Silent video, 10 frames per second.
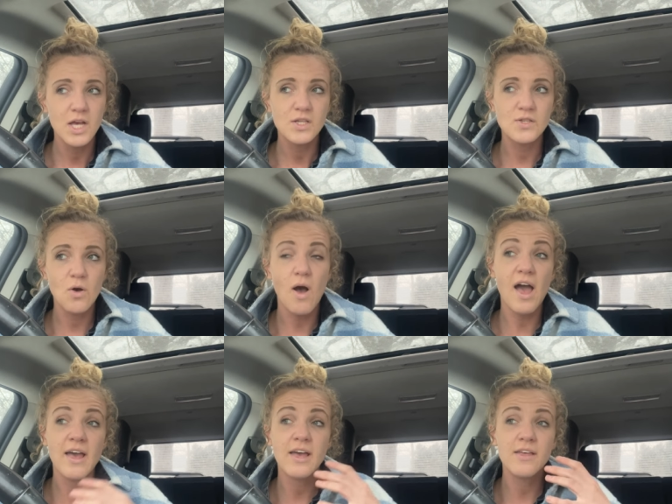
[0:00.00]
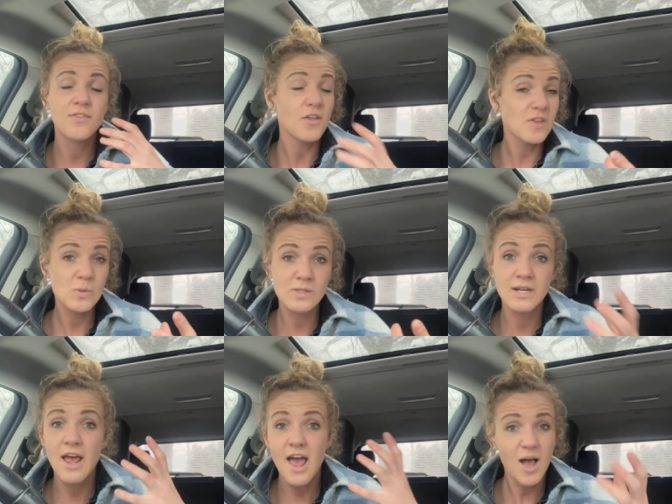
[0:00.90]
So I thought this was
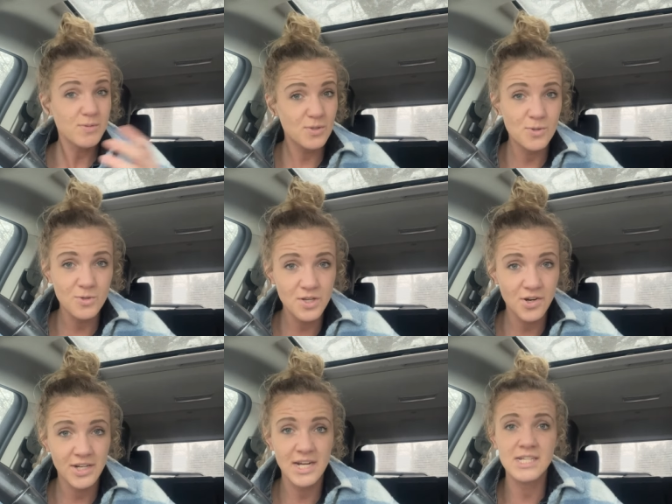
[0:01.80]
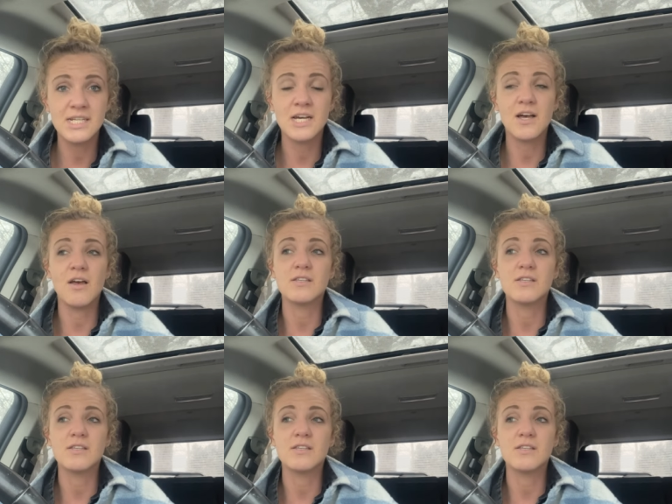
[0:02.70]
an absolutely great idea,